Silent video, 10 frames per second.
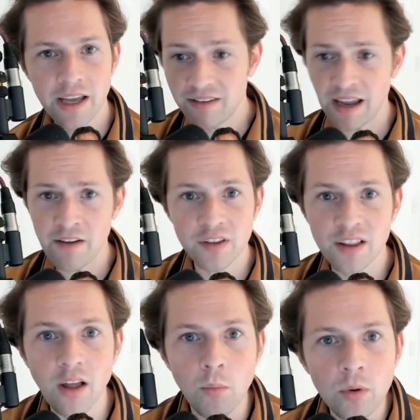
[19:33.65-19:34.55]
He's
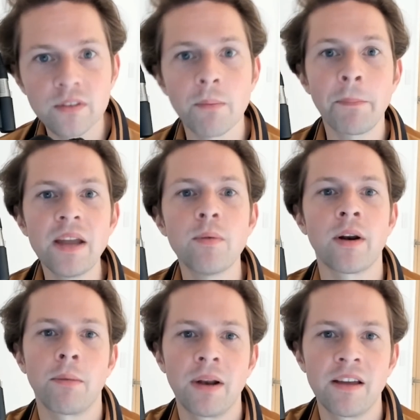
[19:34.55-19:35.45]
everything that I want to be
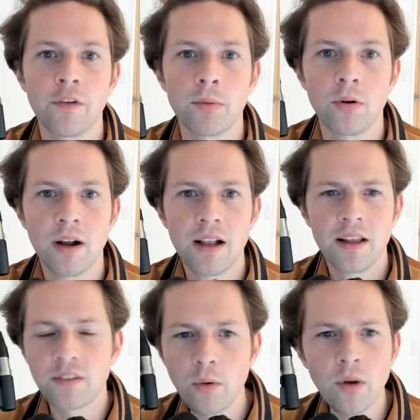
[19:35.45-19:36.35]
when I play football.
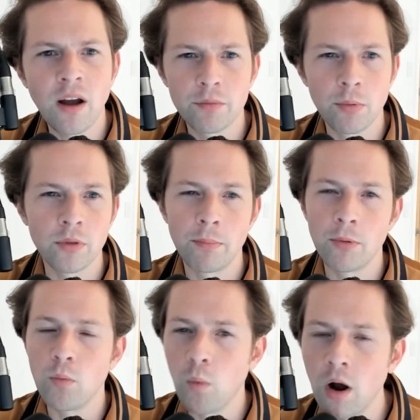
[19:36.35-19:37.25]
So comfortable on the
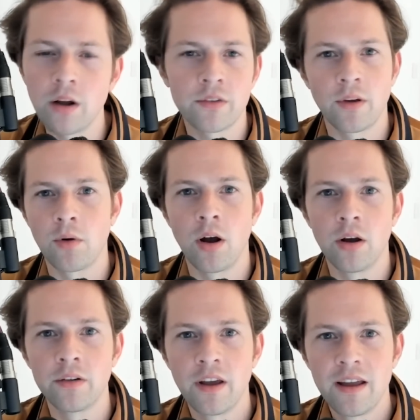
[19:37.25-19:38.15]
ball, works so
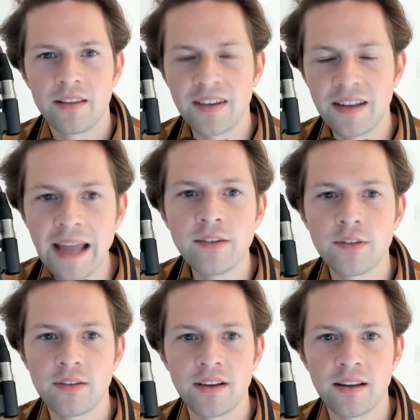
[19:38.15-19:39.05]
hard,
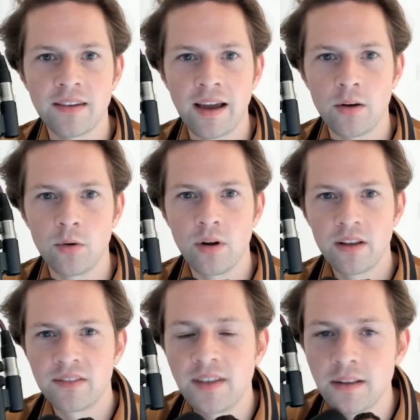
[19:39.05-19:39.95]
tenacious in a tackle,
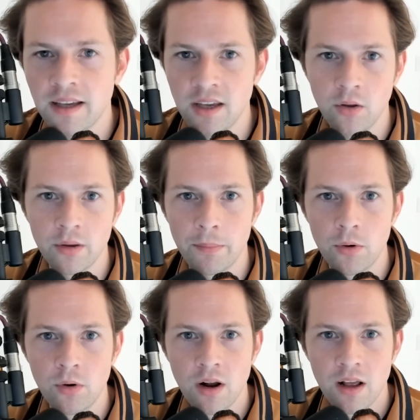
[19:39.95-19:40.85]
silky on the
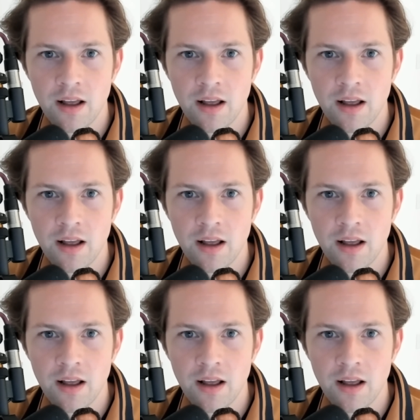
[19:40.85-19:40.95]
ball.